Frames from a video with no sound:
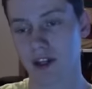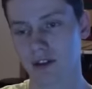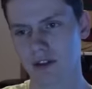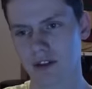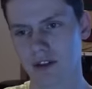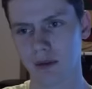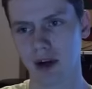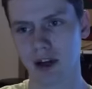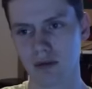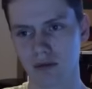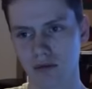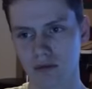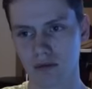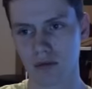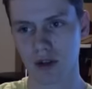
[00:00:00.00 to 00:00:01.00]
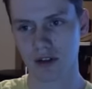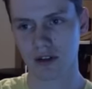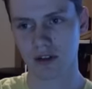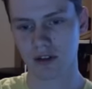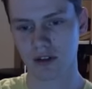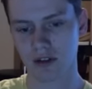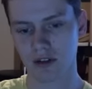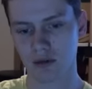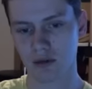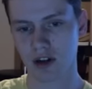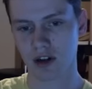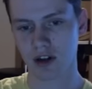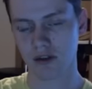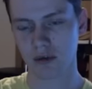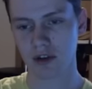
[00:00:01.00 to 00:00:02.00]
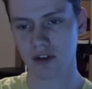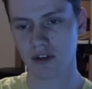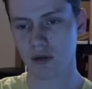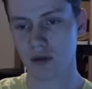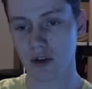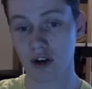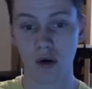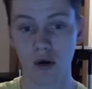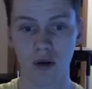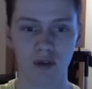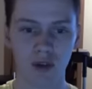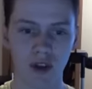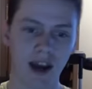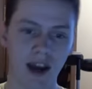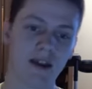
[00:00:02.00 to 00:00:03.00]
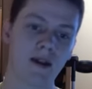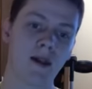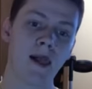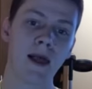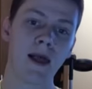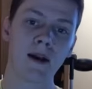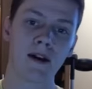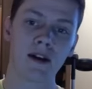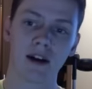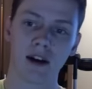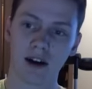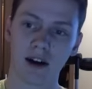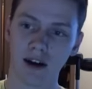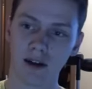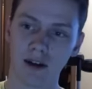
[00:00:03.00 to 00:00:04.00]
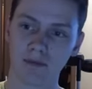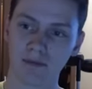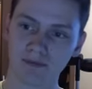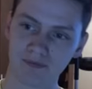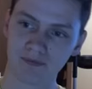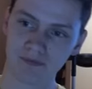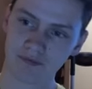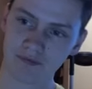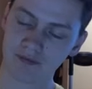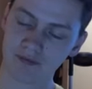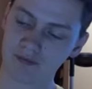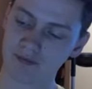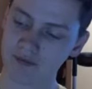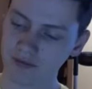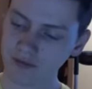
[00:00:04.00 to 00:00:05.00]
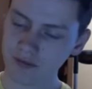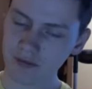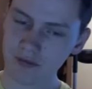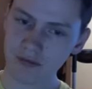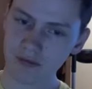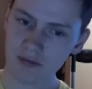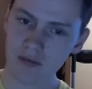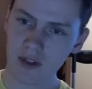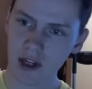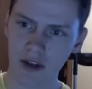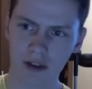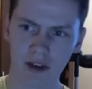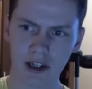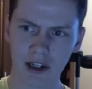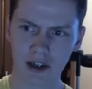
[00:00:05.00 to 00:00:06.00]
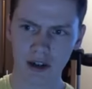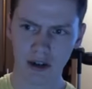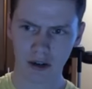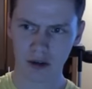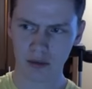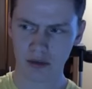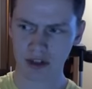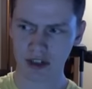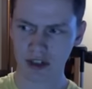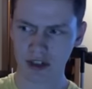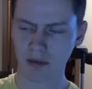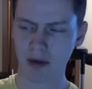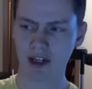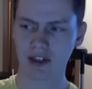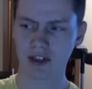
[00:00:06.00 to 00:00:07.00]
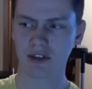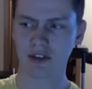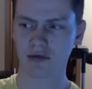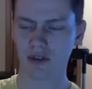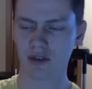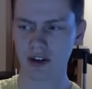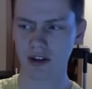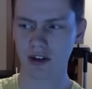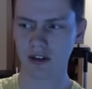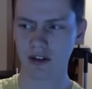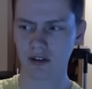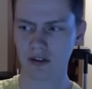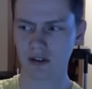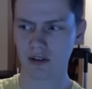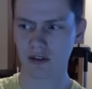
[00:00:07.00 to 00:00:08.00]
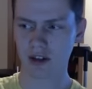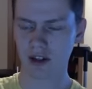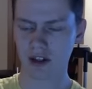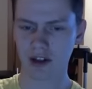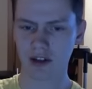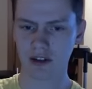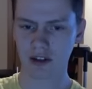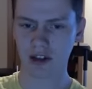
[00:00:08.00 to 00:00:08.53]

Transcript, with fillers: some I wasn't surprised with, so we'll go over that. Um, I think I got all the pre-show matches right. Uh, I got, yeah,